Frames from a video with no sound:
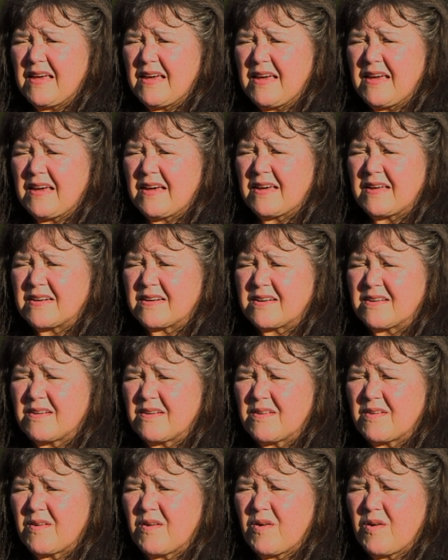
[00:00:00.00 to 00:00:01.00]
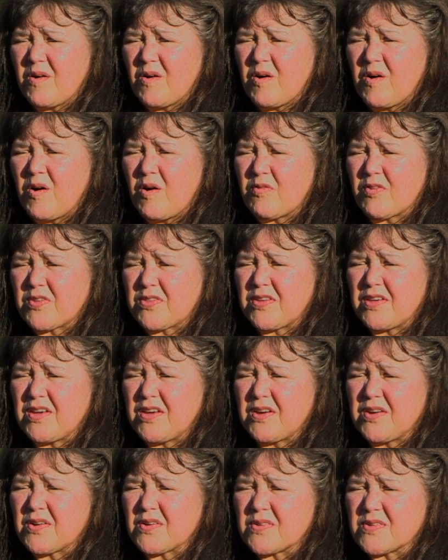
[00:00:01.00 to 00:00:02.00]
And over the
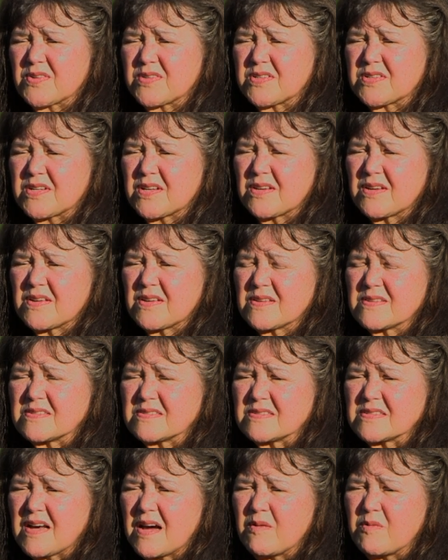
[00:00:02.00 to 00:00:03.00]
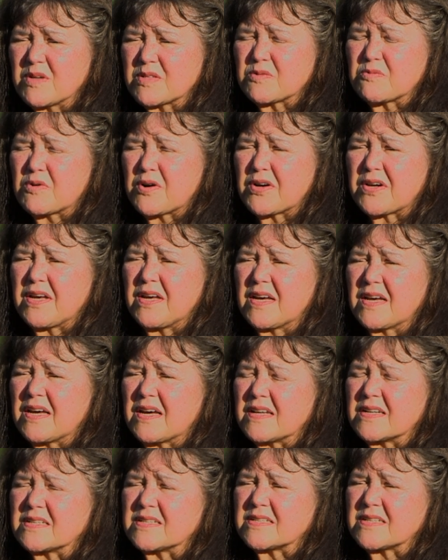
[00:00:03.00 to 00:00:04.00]
years, I was working
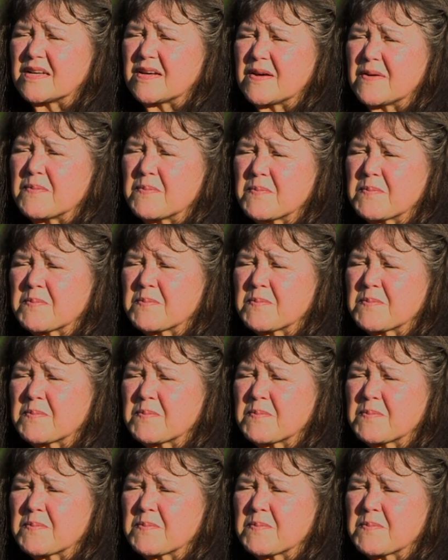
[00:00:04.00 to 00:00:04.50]
at uh,